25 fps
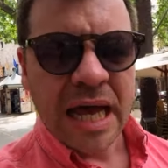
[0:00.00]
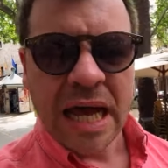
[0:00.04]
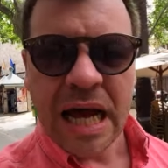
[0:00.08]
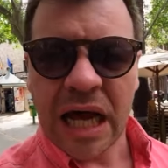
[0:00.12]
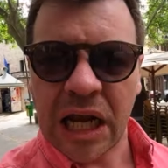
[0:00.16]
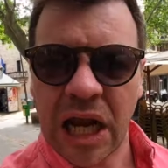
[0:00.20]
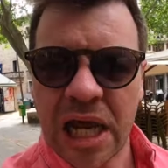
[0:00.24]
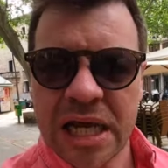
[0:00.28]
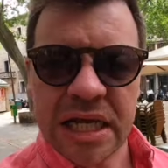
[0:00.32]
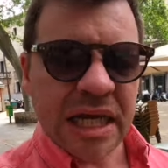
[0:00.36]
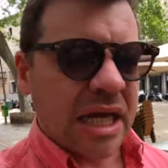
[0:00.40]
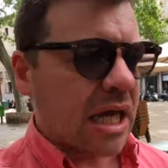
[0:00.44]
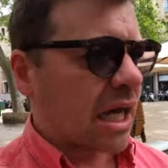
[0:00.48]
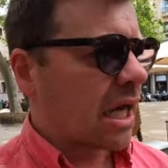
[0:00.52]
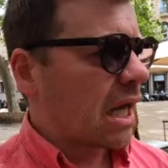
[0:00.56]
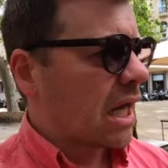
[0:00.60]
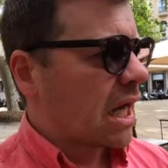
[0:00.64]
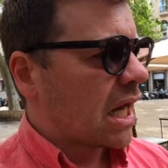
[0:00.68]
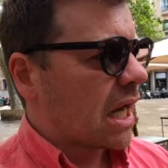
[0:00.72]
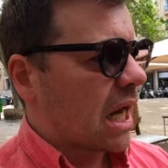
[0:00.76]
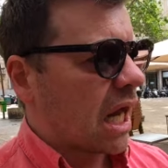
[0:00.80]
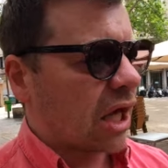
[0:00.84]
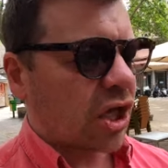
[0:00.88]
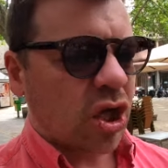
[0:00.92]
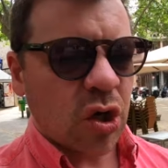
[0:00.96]
I like
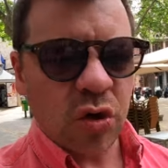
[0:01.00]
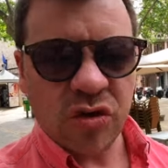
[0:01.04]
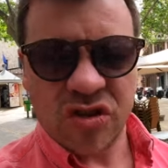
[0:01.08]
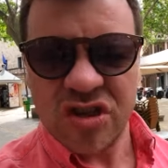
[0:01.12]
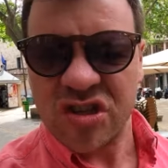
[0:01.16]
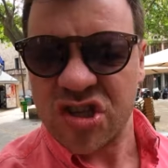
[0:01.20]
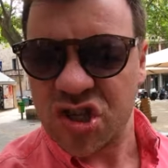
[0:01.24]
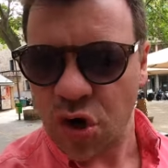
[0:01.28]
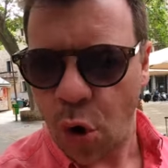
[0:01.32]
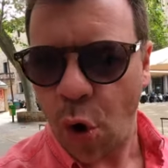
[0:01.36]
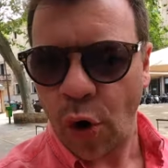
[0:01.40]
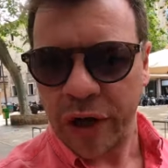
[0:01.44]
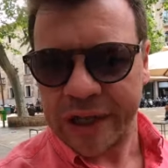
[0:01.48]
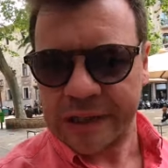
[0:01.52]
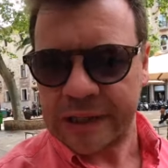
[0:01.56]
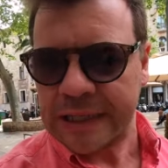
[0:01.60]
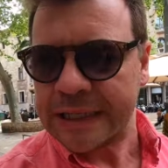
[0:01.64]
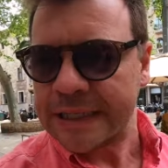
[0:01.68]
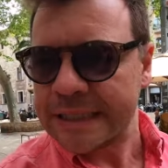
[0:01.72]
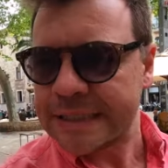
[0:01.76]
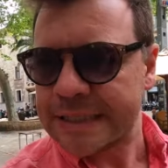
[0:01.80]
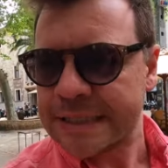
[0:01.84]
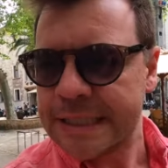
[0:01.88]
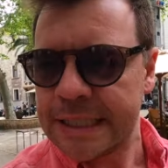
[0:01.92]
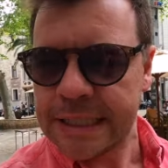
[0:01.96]
a good
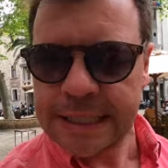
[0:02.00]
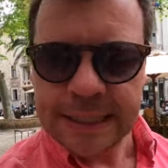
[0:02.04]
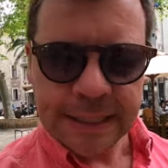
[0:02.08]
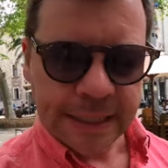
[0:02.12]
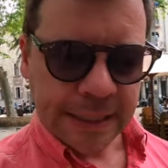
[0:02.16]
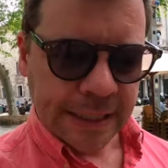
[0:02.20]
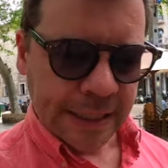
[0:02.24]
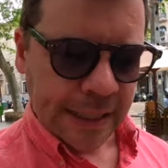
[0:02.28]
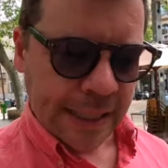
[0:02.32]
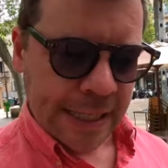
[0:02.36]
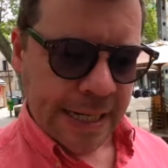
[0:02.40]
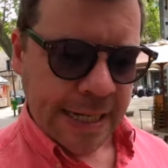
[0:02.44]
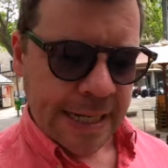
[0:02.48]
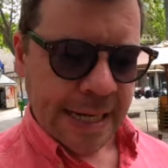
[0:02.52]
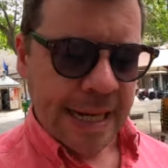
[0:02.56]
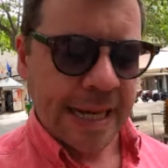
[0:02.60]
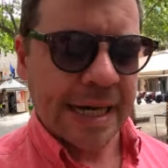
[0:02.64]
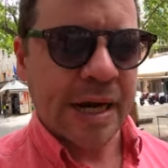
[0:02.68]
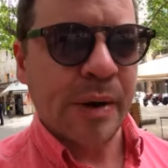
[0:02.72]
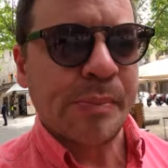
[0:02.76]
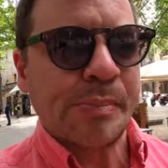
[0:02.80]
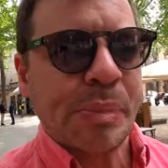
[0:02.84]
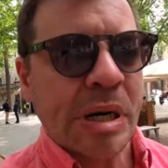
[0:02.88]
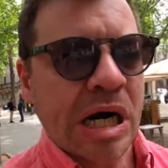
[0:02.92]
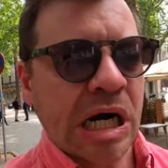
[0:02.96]
toilet
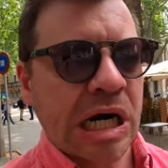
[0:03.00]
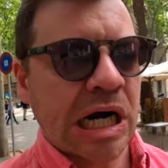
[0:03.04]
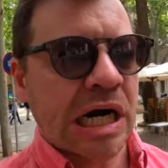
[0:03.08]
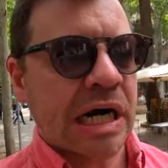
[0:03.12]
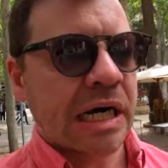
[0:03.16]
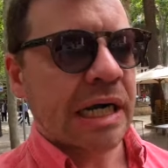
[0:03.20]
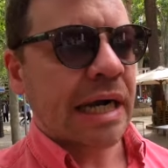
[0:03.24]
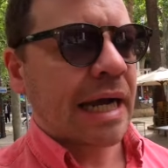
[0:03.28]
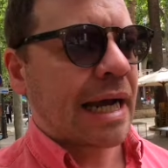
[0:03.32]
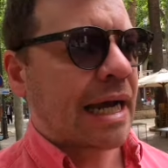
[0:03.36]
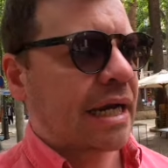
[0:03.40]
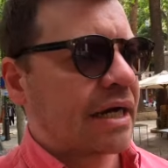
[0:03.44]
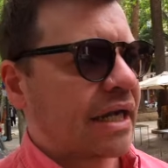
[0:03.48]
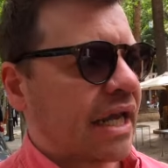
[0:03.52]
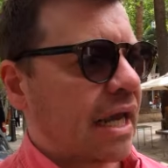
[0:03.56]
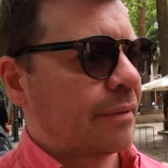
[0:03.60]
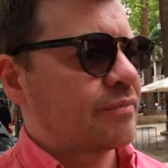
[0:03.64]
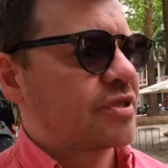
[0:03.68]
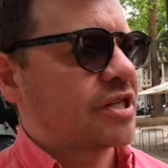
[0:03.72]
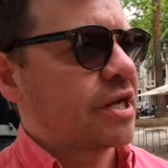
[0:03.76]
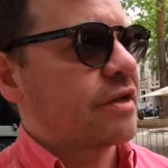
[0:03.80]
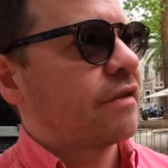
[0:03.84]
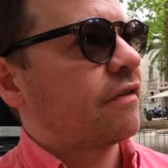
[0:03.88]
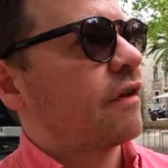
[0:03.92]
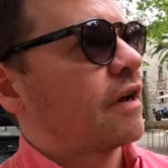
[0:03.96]
in a bar, and
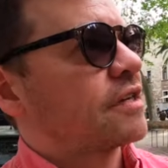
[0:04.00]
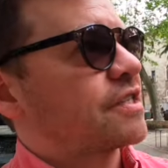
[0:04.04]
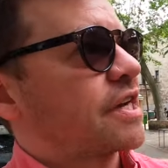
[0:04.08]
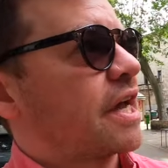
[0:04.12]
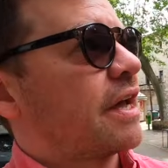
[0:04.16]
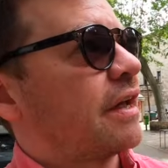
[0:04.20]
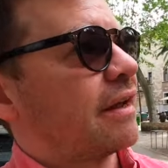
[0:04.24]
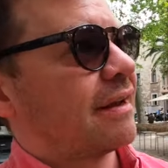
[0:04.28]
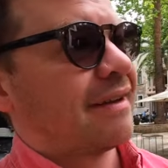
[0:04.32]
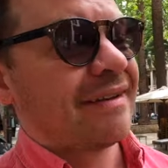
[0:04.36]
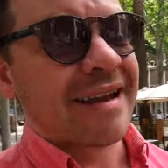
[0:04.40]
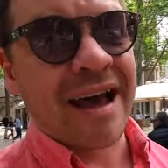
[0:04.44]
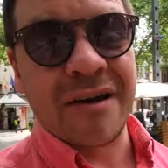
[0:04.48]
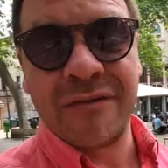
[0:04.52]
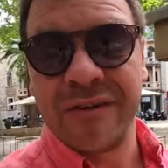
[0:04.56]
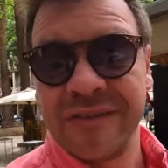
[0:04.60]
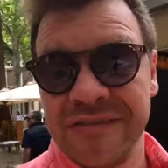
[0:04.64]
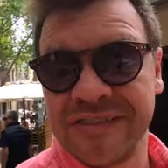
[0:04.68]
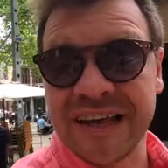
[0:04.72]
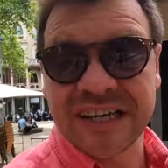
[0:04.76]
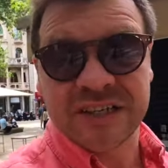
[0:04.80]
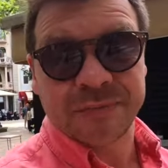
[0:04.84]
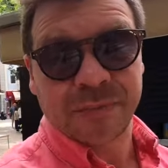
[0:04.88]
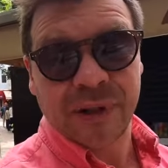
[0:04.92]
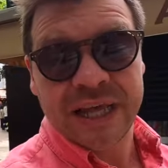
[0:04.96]
Gibson does it. Now,
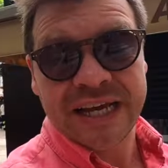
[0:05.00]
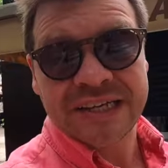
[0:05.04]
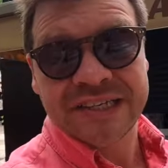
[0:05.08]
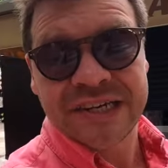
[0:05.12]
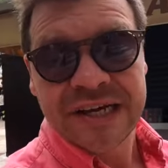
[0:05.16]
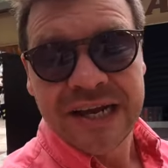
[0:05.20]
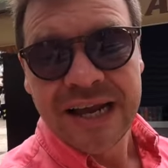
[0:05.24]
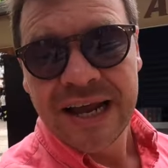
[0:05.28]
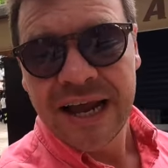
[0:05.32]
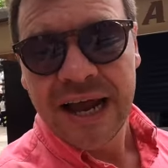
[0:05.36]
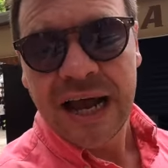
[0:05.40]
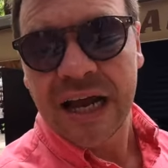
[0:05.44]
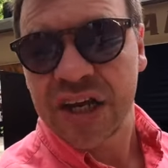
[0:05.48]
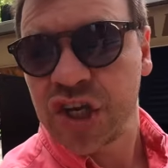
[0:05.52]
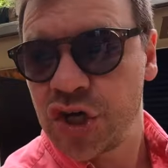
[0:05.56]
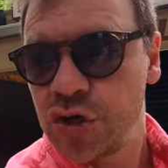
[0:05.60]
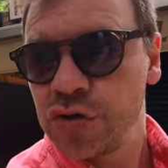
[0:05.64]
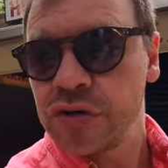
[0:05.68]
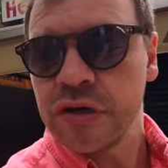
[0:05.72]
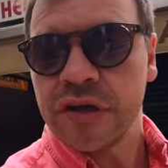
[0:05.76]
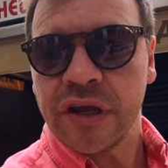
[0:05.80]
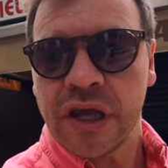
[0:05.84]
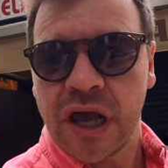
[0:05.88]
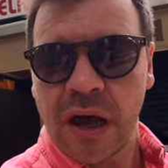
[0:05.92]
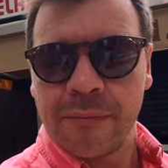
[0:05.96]
this place, I
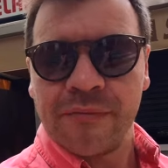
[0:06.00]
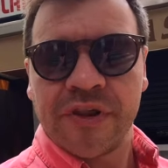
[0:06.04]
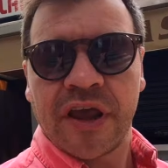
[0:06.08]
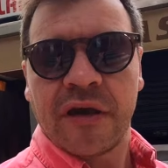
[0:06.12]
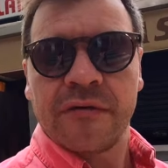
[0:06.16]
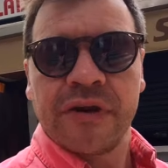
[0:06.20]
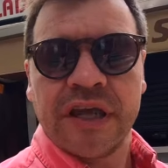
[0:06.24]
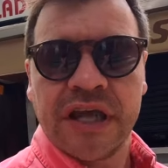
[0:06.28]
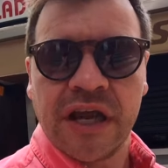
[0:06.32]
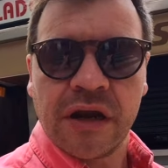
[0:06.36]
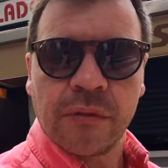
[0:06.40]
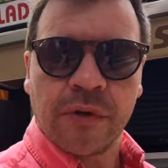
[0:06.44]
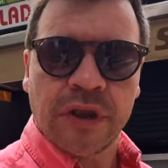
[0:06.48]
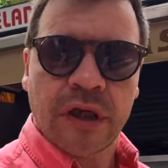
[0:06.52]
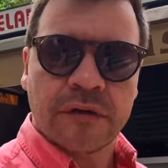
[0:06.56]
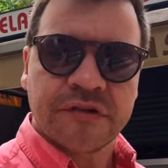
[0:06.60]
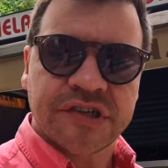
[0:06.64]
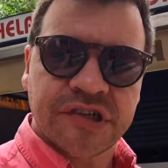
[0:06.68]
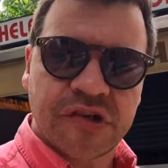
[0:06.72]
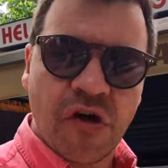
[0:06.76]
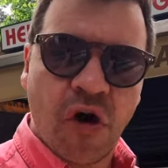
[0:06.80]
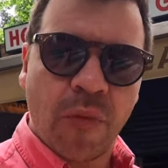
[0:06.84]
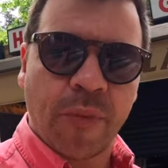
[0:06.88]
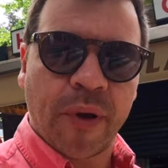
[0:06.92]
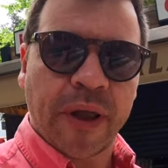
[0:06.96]
couldn't come down here without
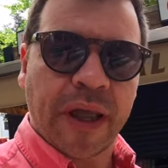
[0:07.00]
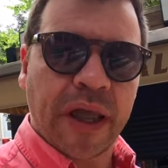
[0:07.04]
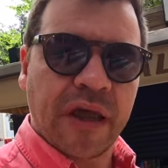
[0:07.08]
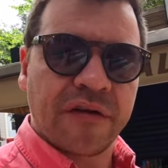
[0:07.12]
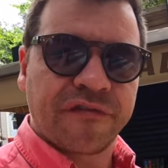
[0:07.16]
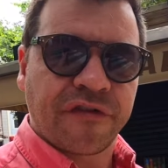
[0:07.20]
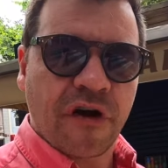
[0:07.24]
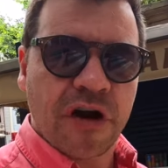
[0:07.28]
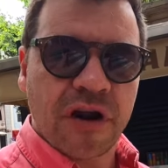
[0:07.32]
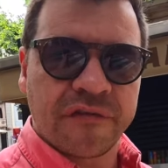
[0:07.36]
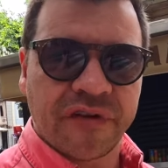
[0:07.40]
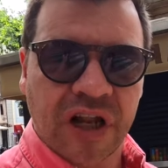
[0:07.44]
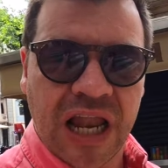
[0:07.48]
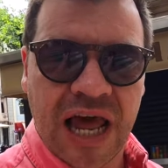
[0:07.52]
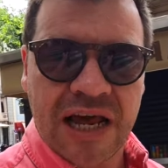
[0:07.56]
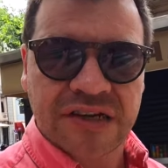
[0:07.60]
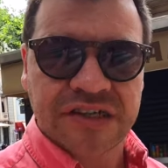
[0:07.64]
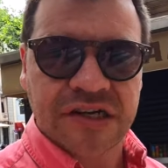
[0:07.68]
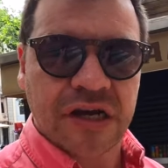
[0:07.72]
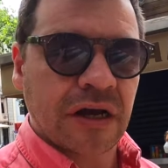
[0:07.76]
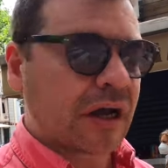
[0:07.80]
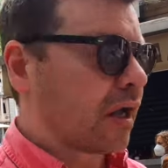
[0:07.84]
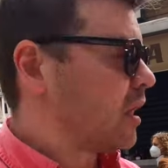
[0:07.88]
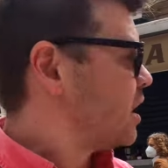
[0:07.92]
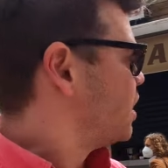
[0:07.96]
stopping in front of
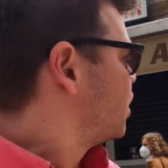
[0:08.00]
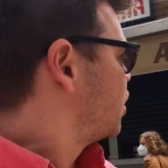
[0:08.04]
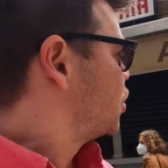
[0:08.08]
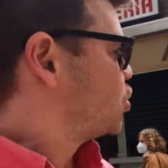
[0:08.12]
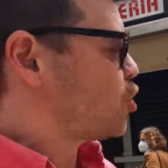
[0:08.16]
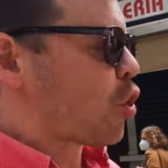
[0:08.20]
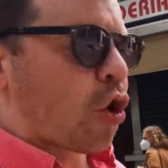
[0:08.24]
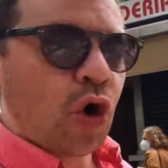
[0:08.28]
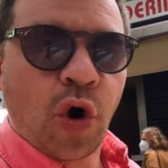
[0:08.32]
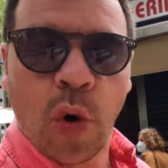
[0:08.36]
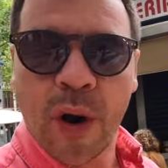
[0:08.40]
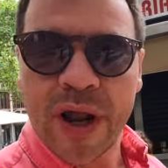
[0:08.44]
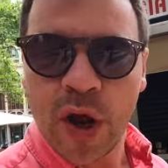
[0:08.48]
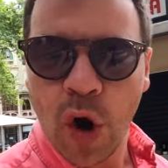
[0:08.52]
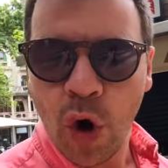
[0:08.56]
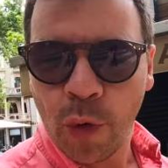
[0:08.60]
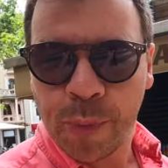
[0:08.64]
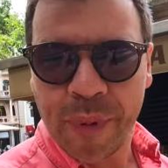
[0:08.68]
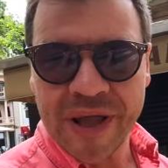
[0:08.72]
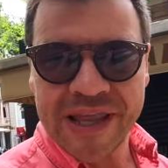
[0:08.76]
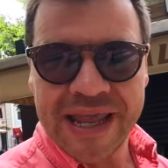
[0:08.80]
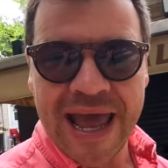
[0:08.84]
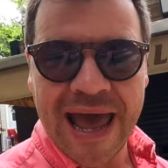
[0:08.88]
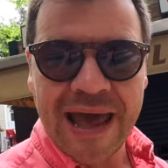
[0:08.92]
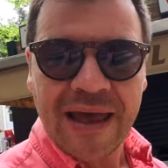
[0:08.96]
Alaska. Not quite
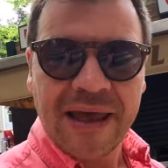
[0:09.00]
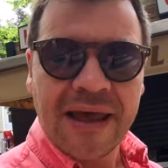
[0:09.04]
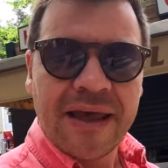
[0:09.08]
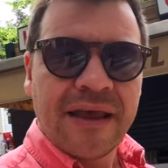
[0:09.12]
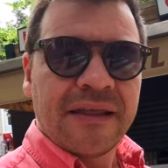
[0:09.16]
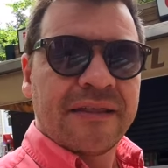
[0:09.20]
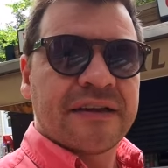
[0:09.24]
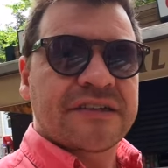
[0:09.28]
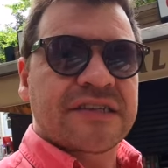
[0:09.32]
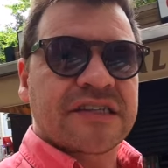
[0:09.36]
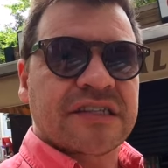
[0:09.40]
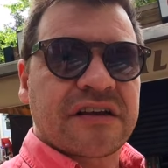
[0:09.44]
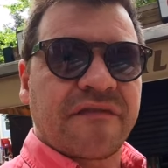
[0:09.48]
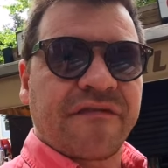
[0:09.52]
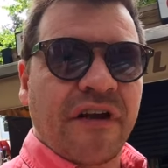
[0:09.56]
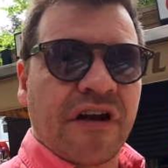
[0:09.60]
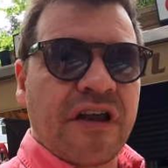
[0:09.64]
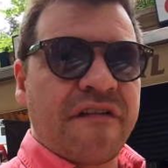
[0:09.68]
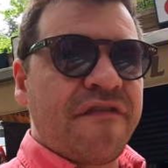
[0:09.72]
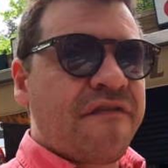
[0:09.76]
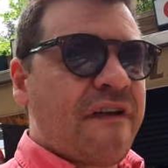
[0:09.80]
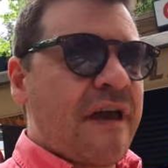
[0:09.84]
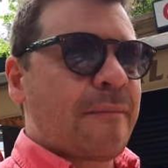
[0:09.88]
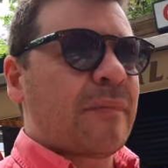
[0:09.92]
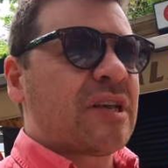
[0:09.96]
open yet. This is a
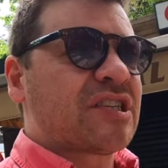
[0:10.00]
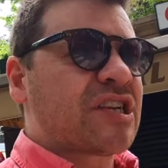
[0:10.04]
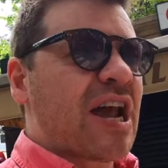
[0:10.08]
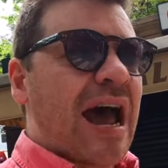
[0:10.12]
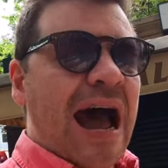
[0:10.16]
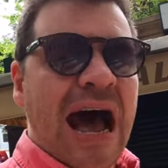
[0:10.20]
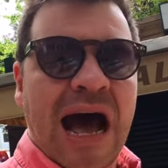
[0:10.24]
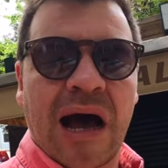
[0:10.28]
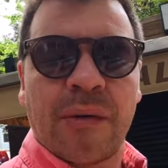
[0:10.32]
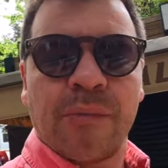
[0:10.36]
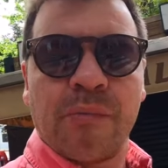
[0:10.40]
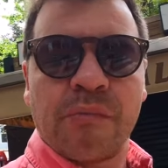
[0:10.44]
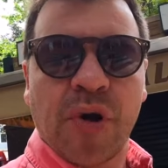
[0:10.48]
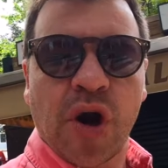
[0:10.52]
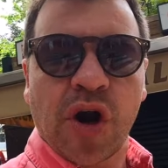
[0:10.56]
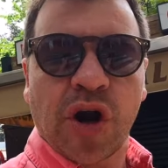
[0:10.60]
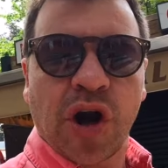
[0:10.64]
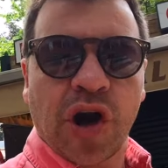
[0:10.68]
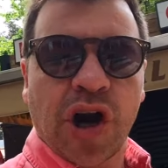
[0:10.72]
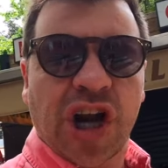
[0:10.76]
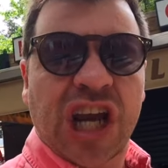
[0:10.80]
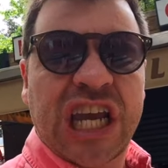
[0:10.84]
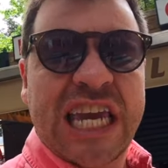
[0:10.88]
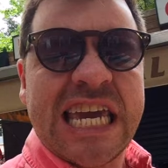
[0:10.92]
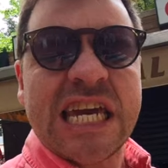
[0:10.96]
very famous
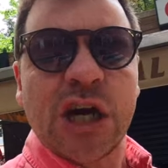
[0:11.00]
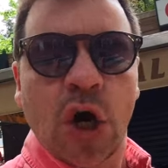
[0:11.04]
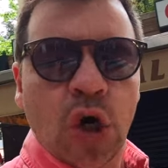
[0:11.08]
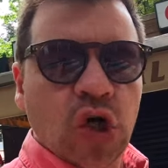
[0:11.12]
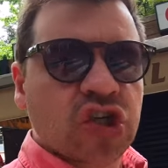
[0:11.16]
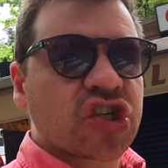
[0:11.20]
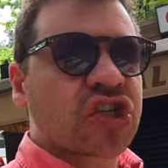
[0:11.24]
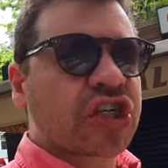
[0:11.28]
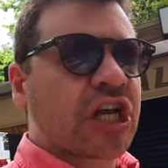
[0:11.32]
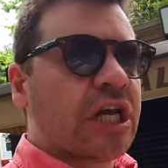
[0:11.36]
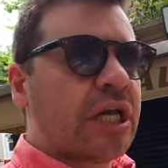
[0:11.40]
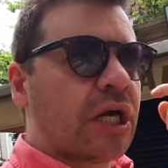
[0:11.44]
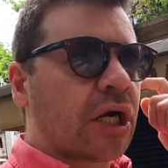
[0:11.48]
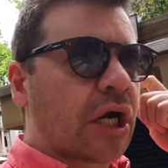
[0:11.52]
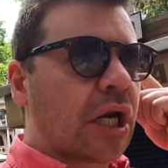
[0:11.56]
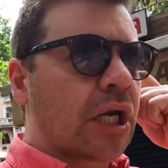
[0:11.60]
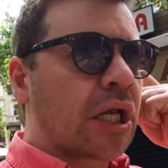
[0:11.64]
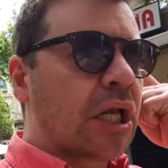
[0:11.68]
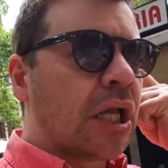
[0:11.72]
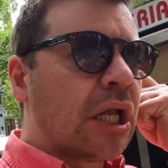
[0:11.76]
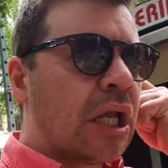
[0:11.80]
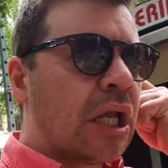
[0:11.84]
hamburger kiosk here.